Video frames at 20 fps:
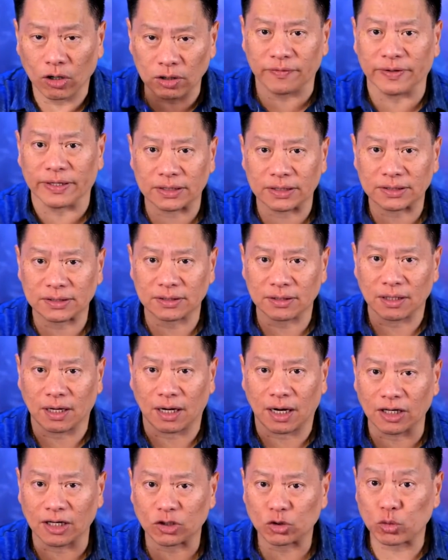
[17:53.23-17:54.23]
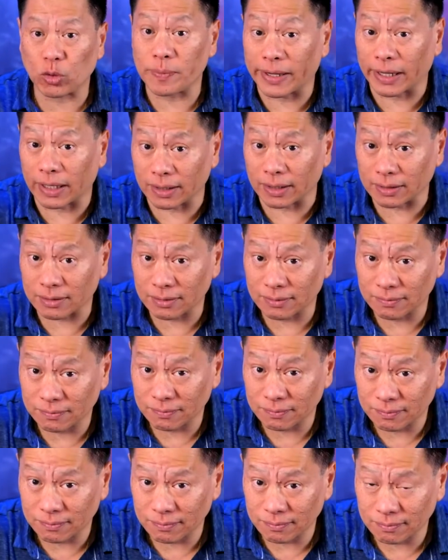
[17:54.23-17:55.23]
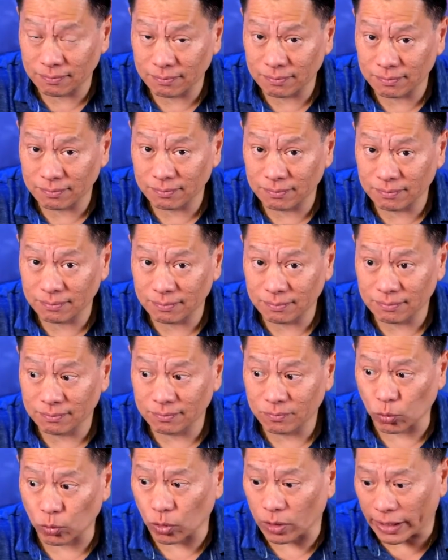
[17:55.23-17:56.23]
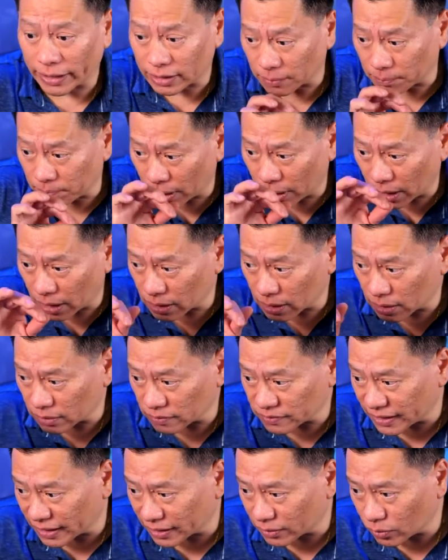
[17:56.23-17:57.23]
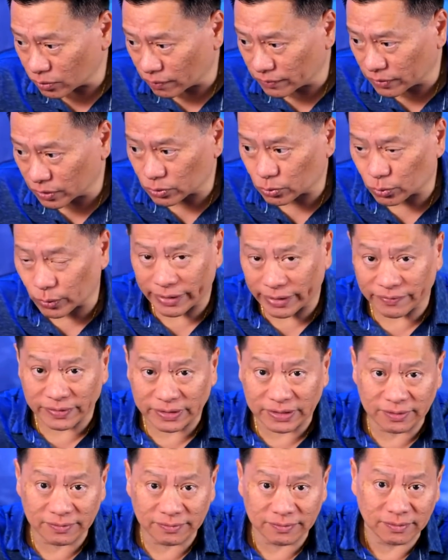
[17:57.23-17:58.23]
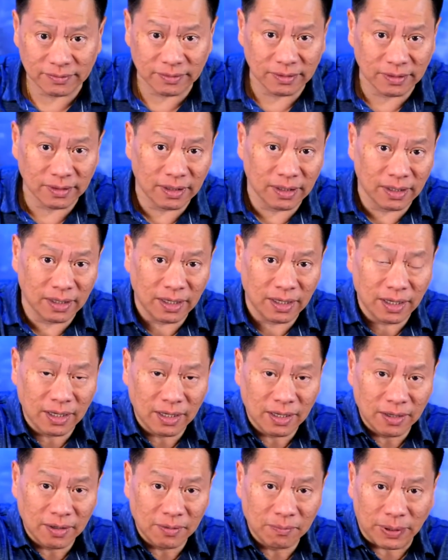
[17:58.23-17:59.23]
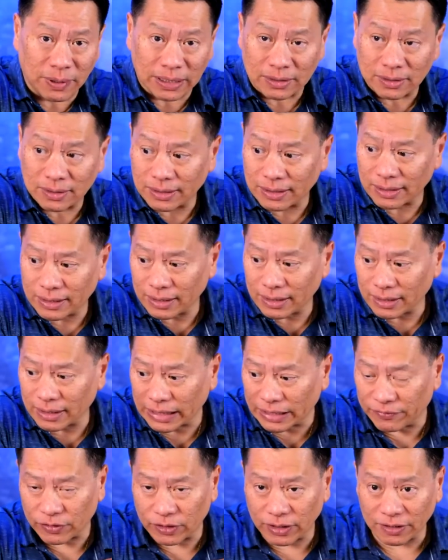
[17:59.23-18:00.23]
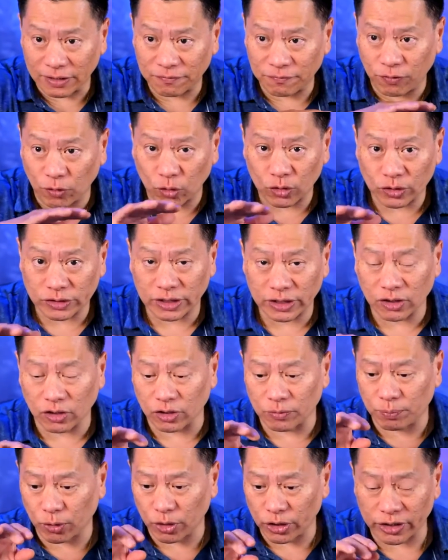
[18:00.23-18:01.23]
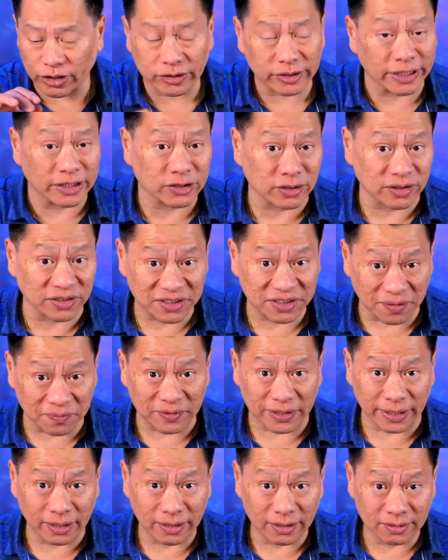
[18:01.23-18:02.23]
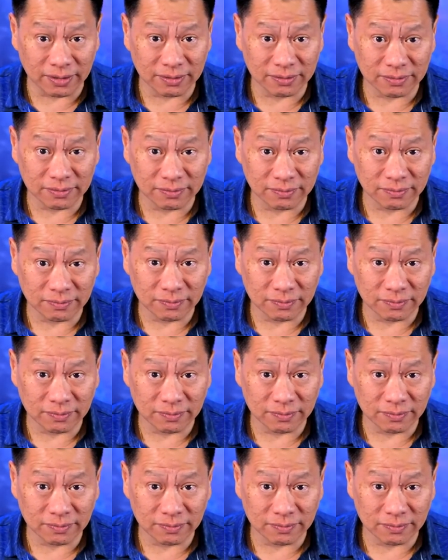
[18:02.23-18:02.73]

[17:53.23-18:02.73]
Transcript: All of us are swimming in it. We're like the particles of those waves. But if you're not focusing or you're putting your attention on something,